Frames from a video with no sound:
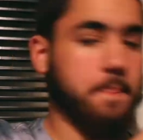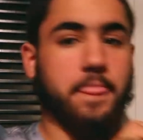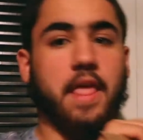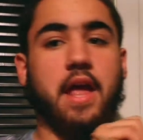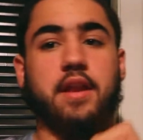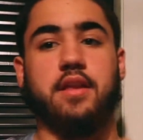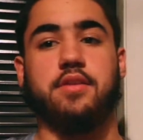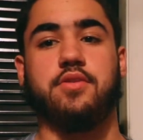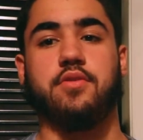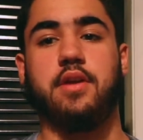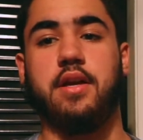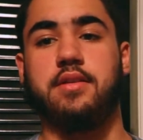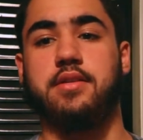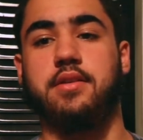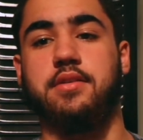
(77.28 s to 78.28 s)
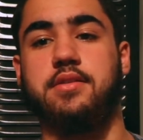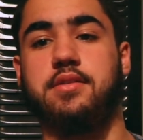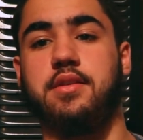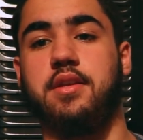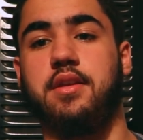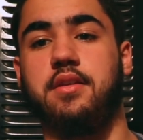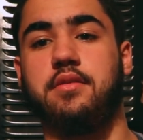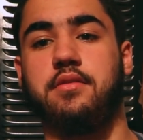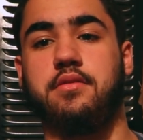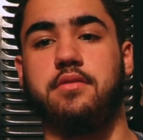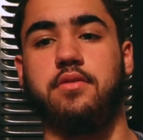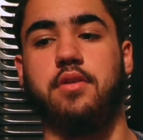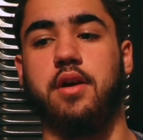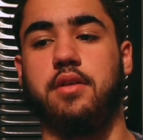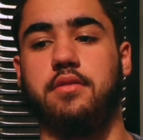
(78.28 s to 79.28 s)
And as you guys could see,
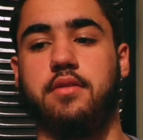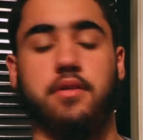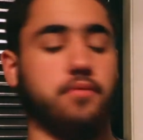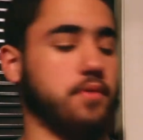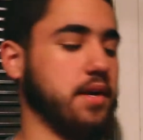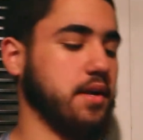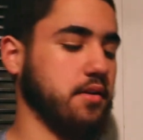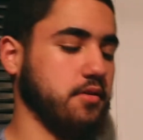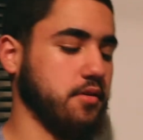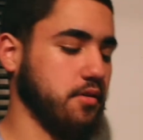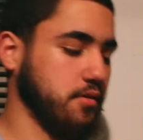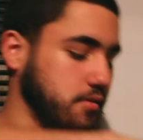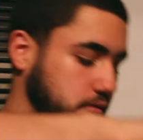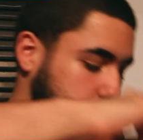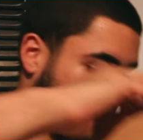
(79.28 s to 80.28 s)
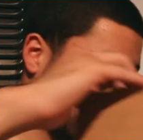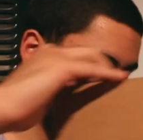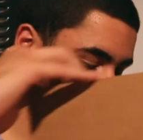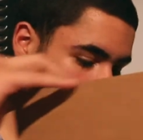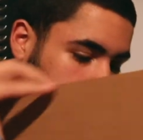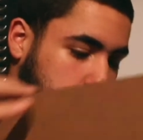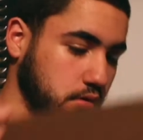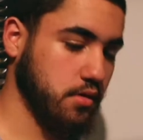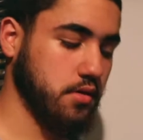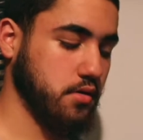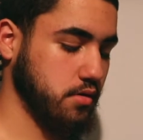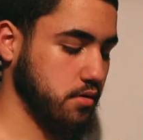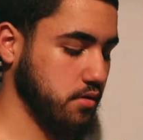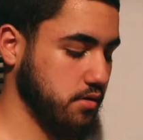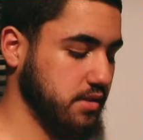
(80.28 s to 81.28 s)
you got the regular
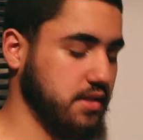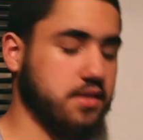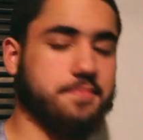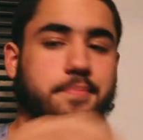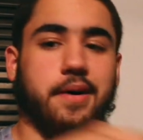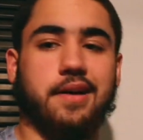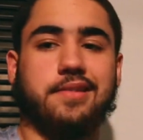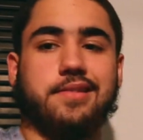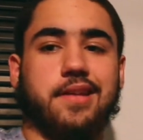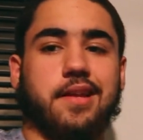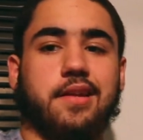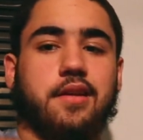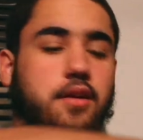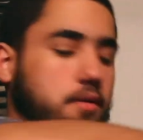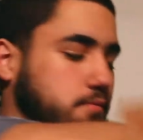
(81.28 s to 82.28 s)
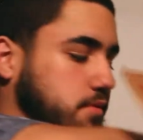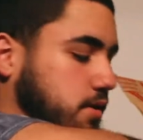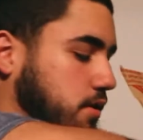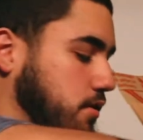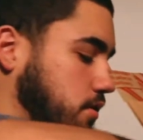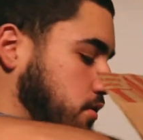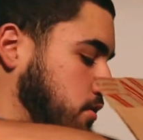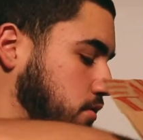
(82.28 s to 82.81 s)
Adidas box that it comes in.